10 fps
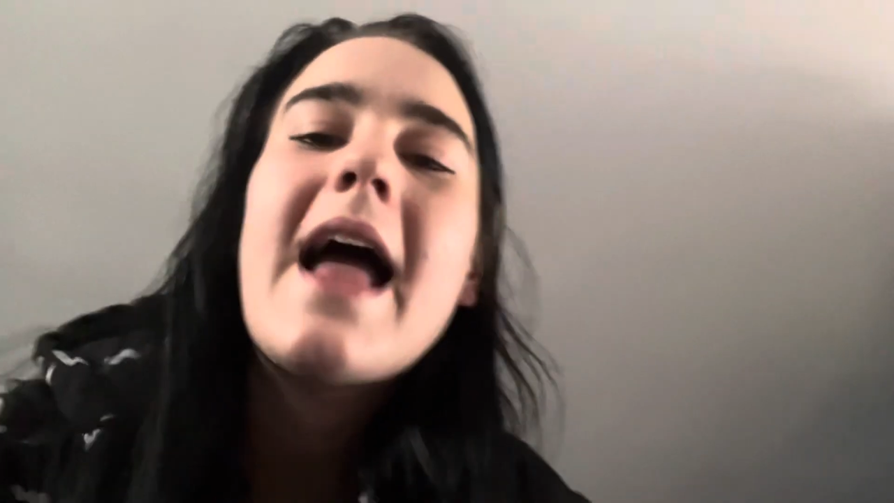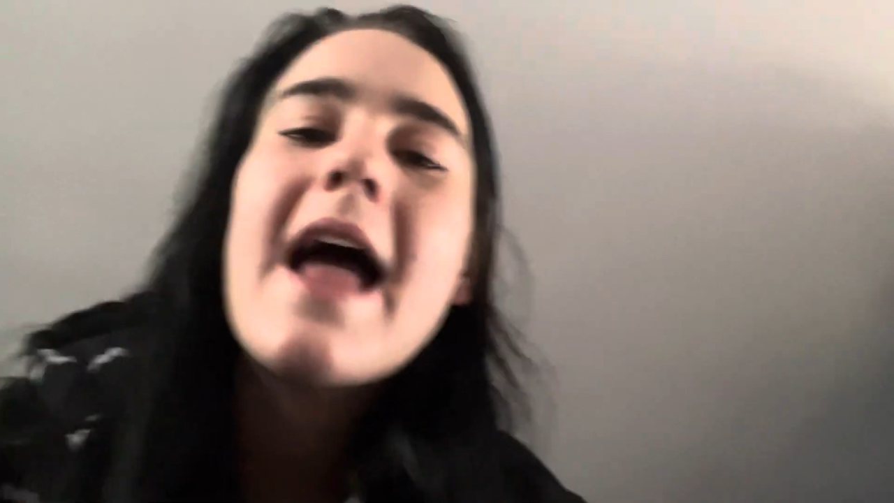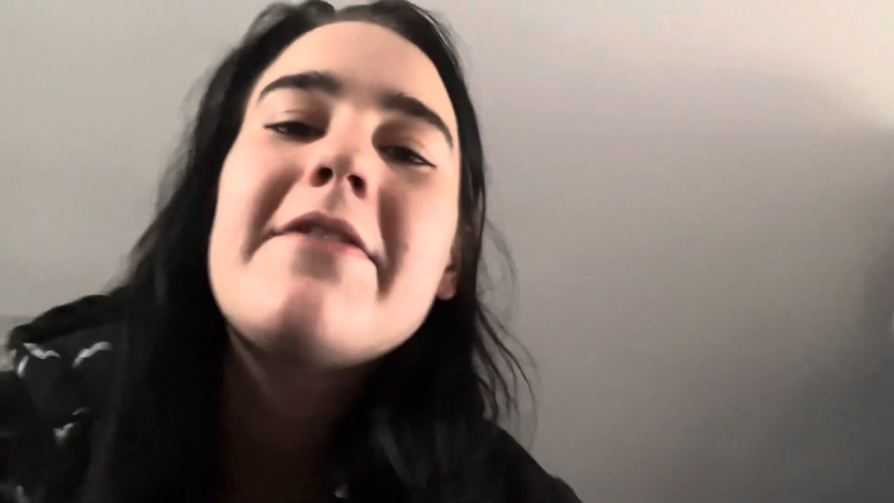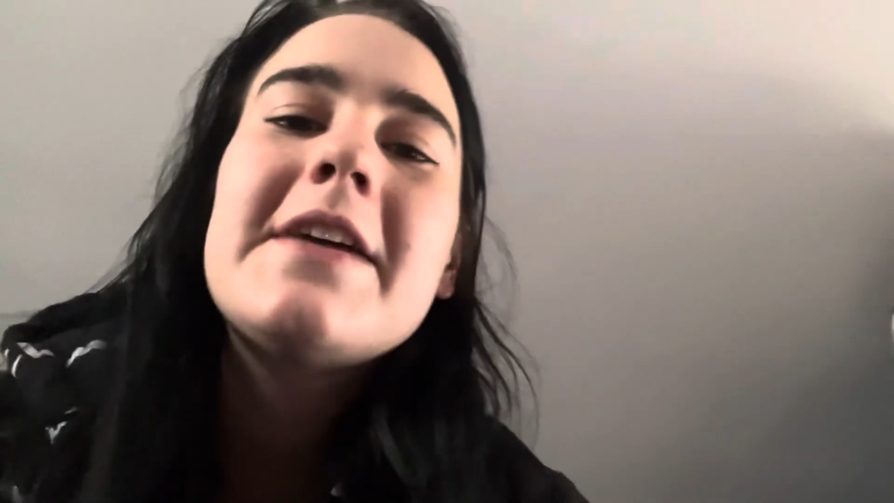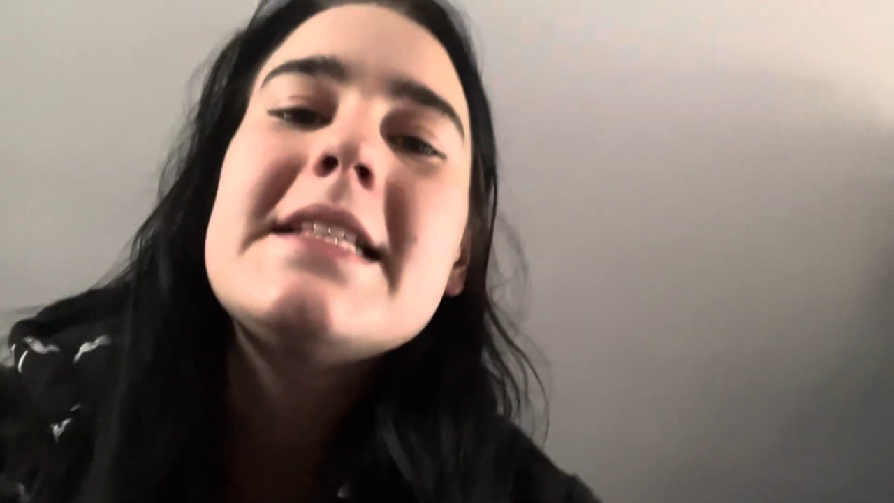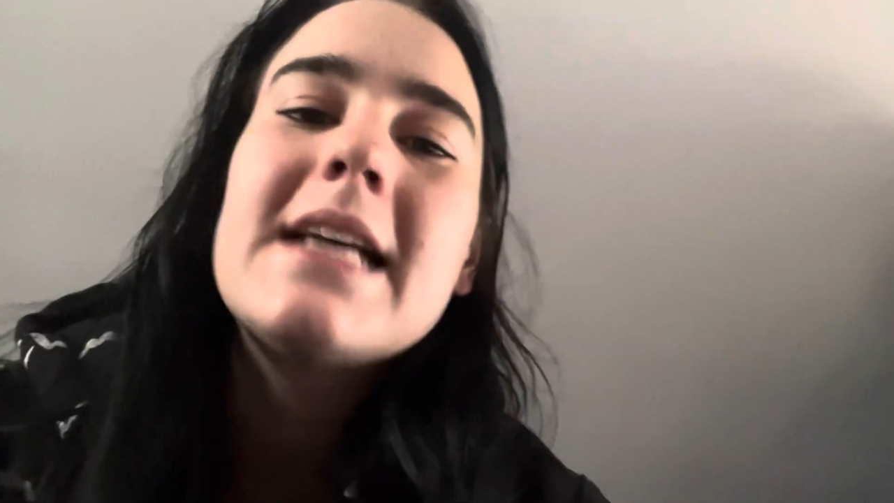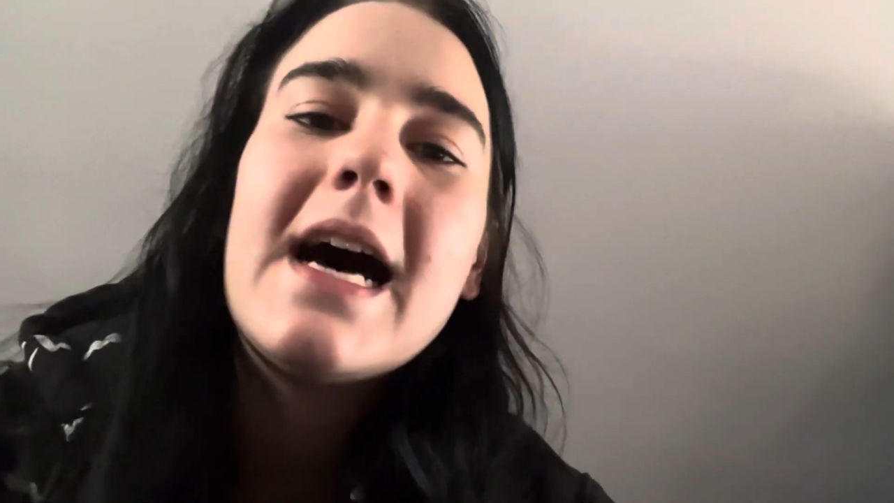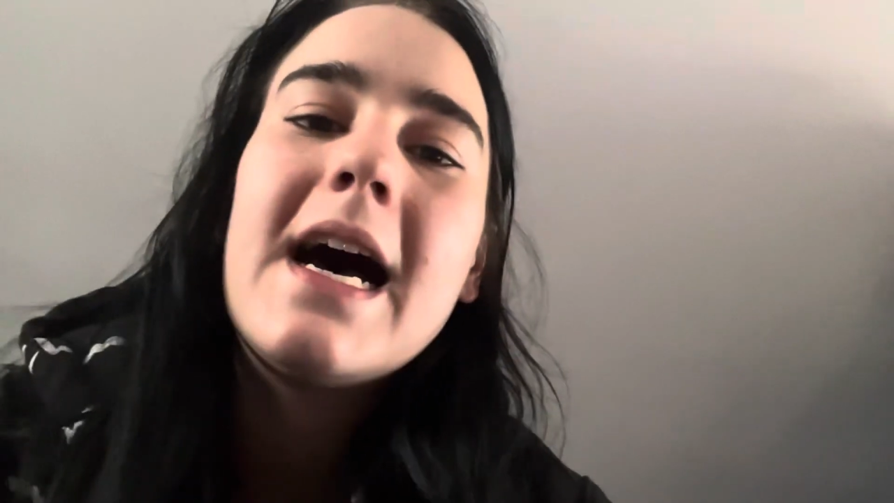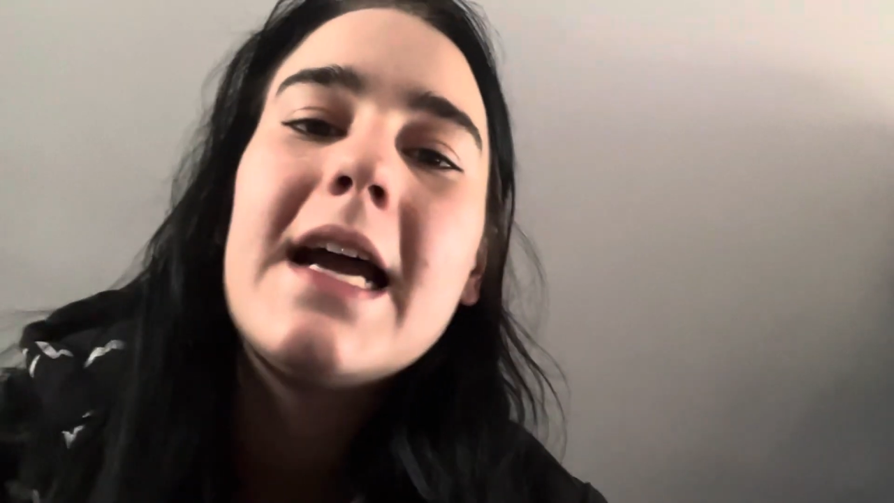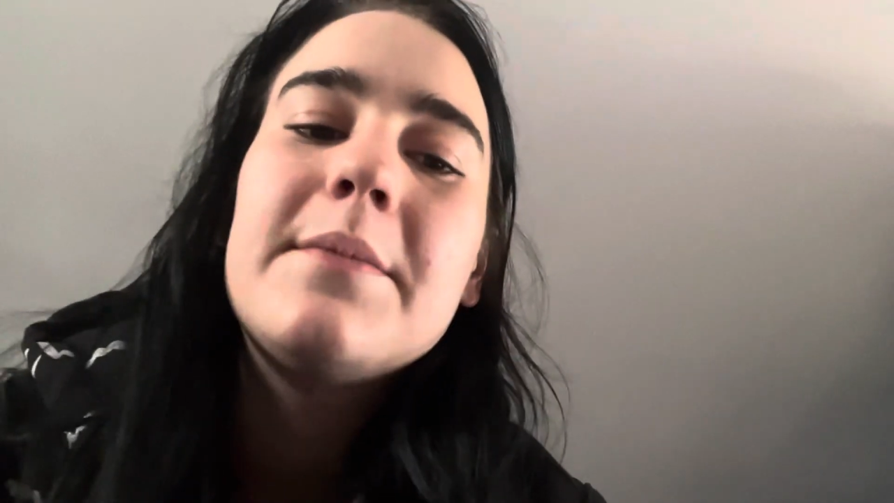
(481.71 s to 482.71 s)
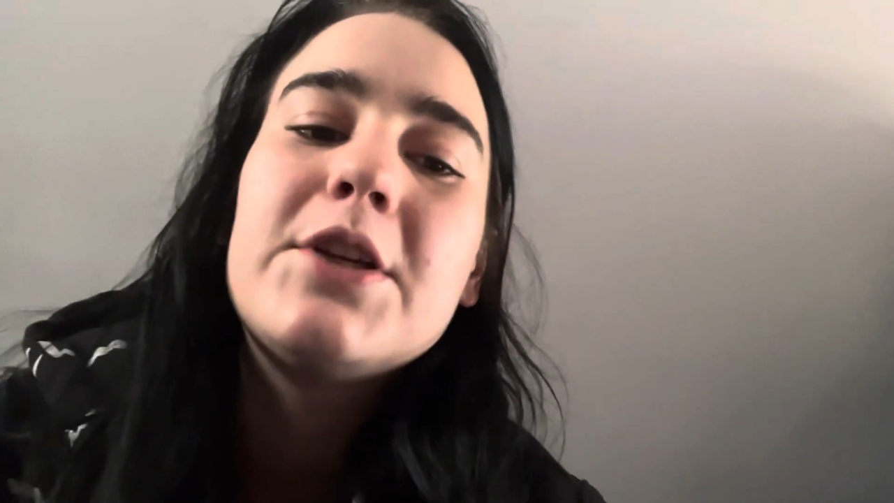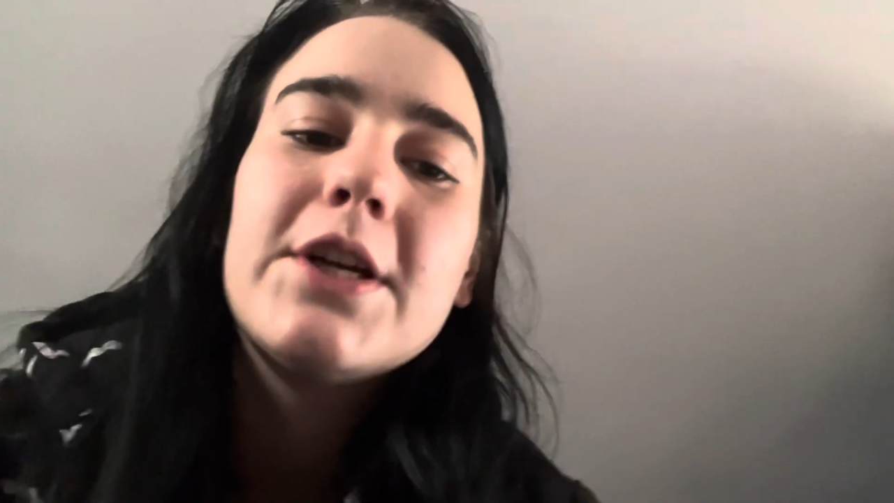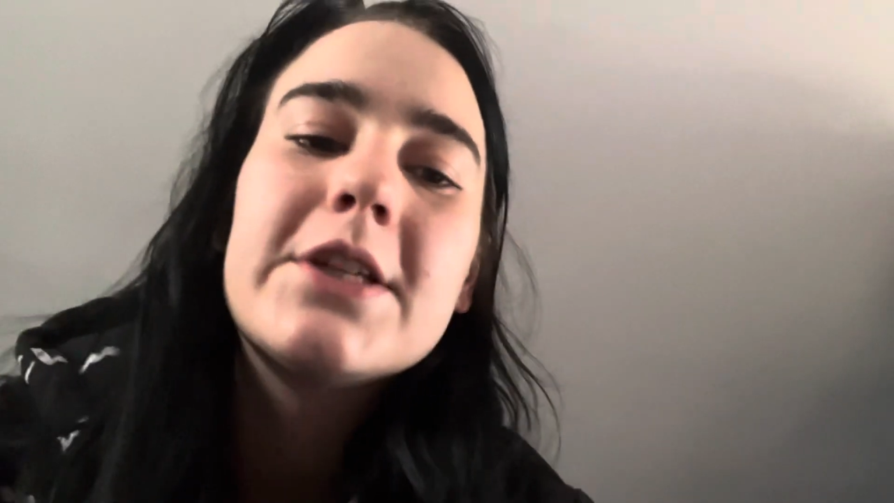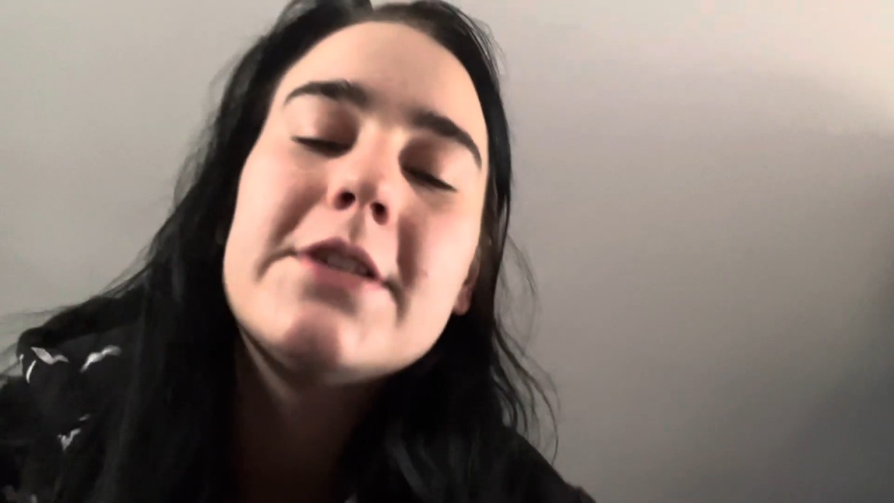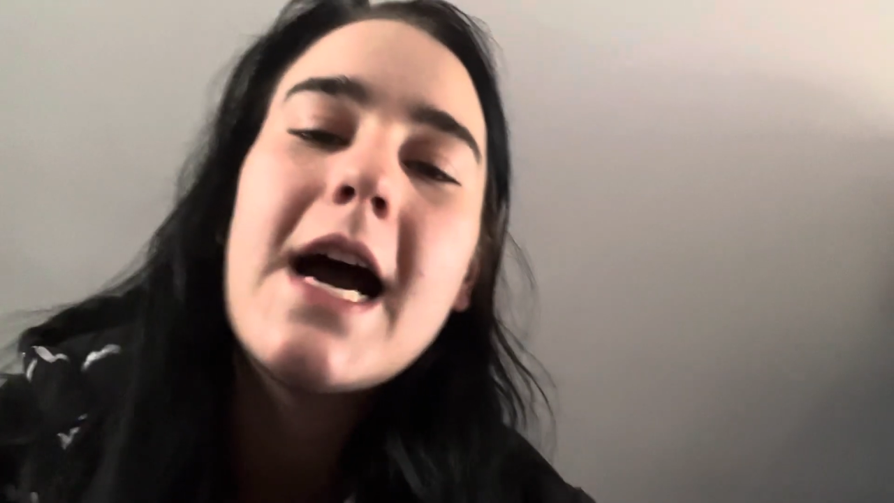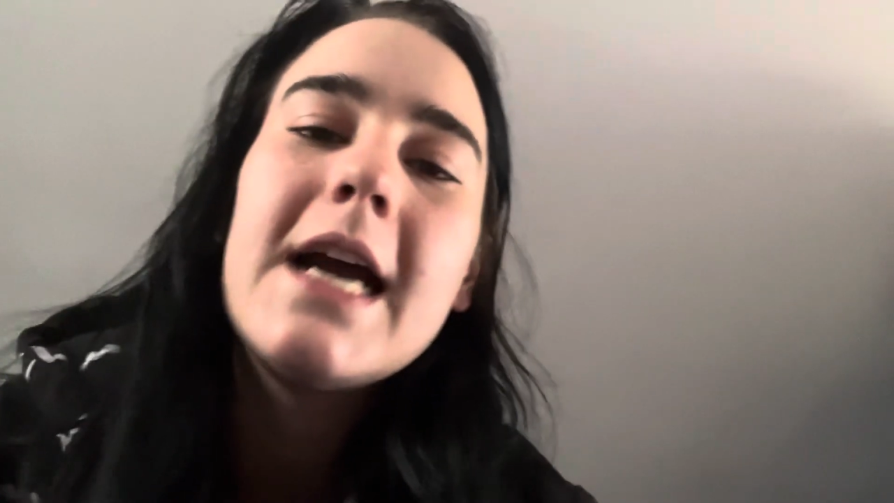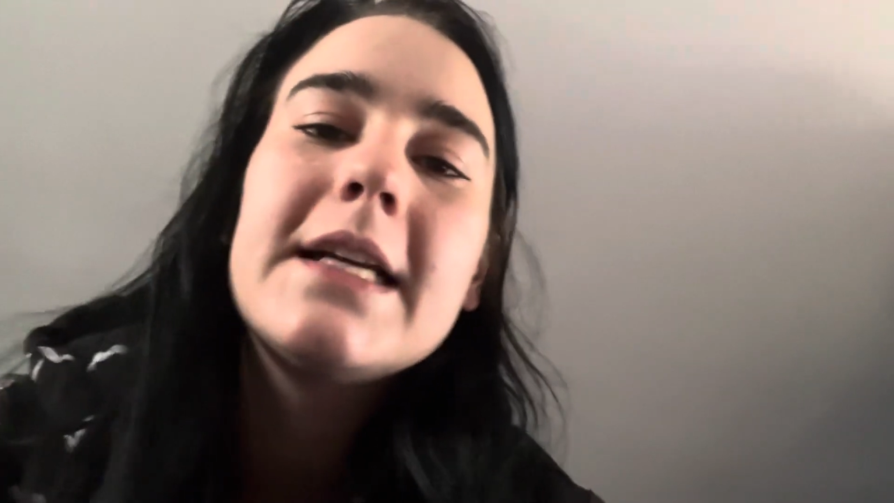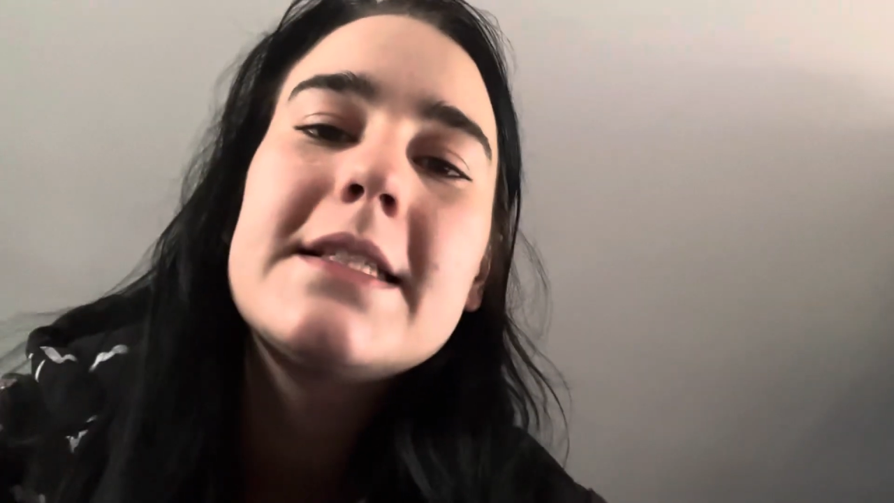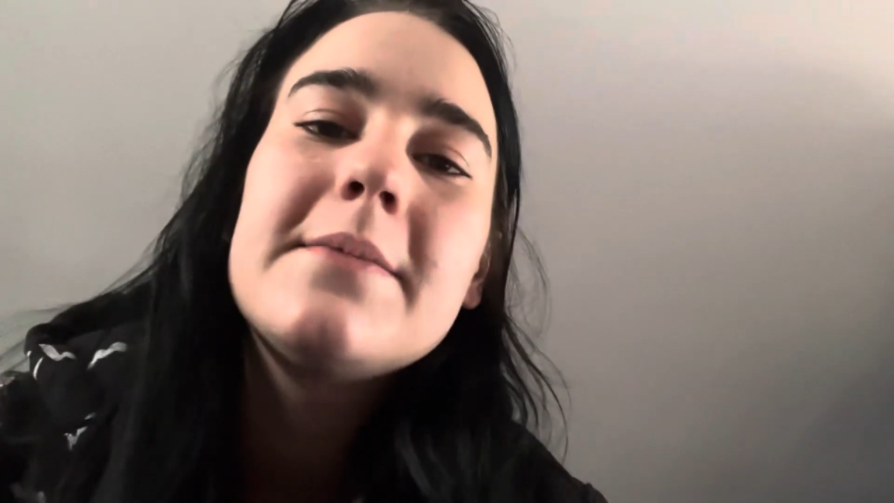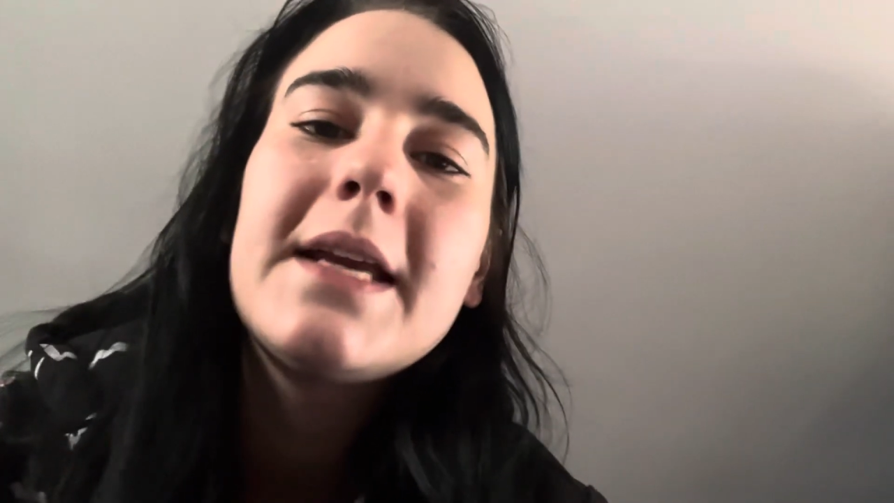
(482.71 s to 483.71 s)
every time you're
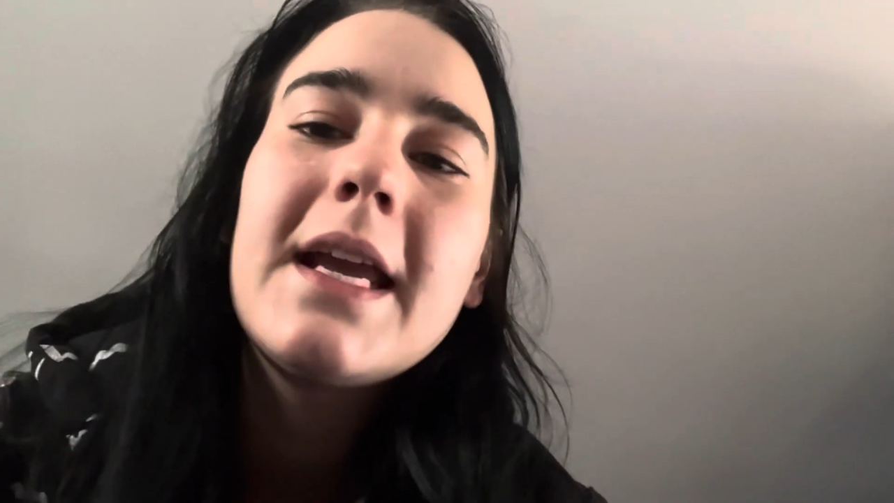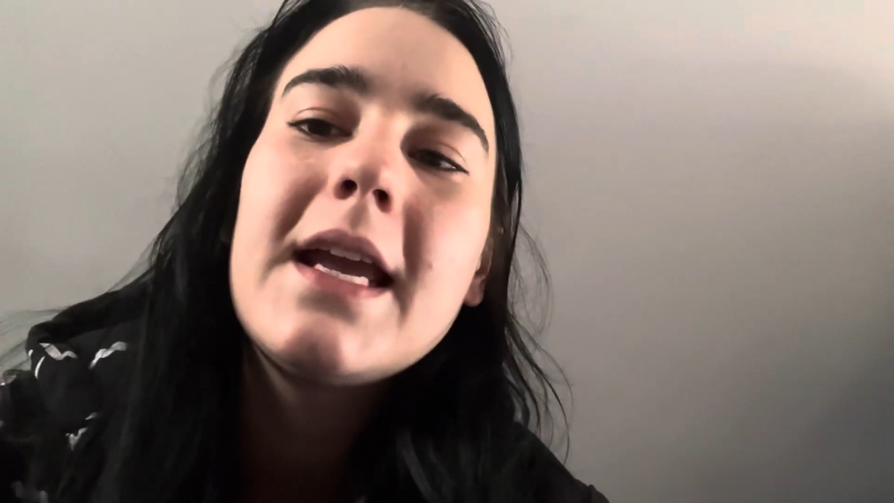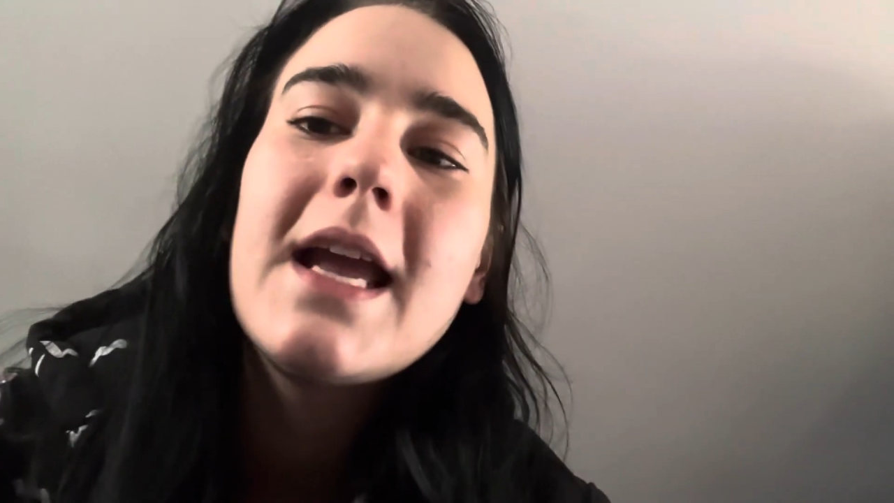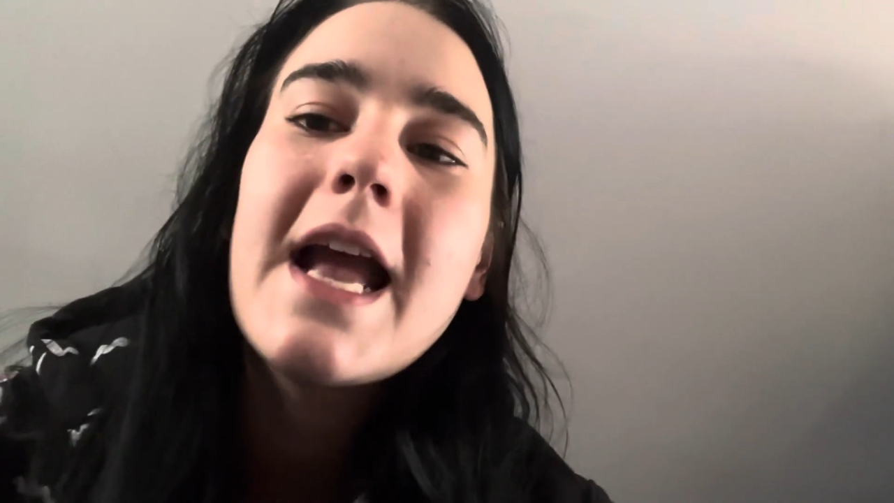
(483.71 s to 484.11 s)
crying to me,